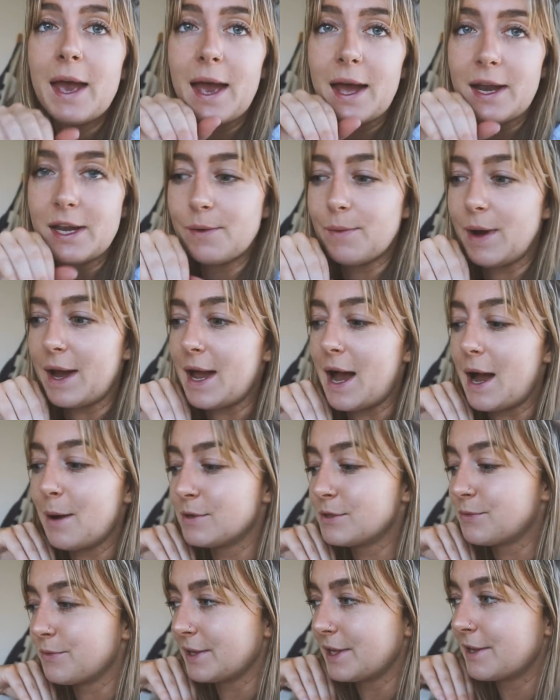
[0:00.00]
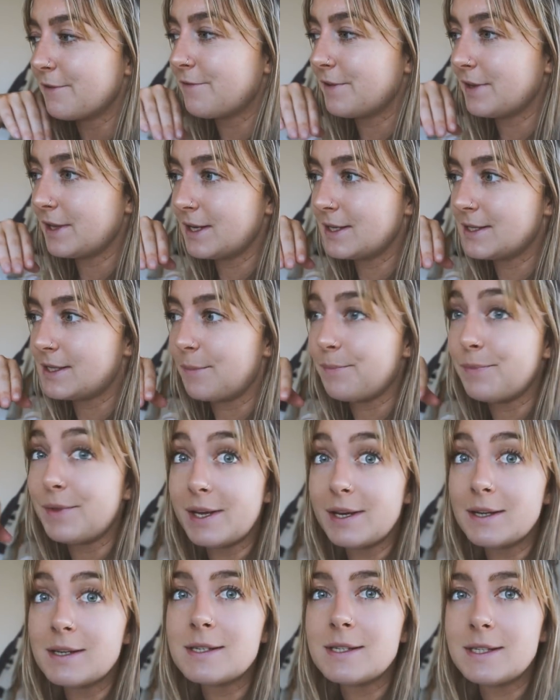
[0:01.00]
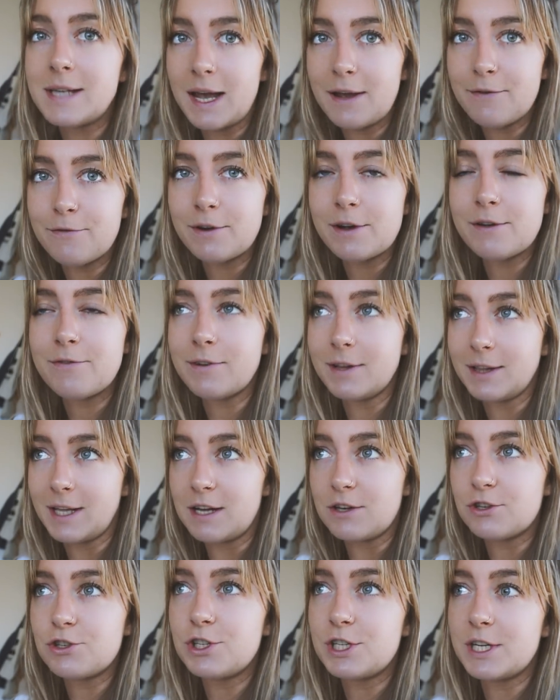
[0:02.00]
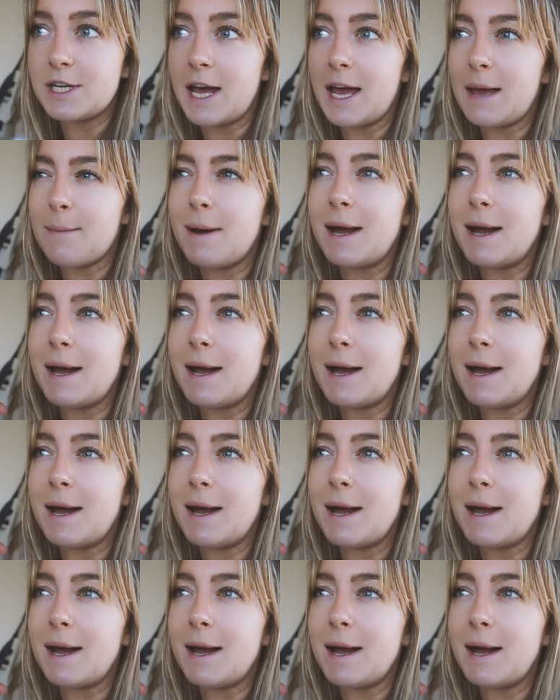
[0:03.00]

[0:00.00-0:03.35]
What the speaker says: Anyway, I was really feeling something savory for lunch today.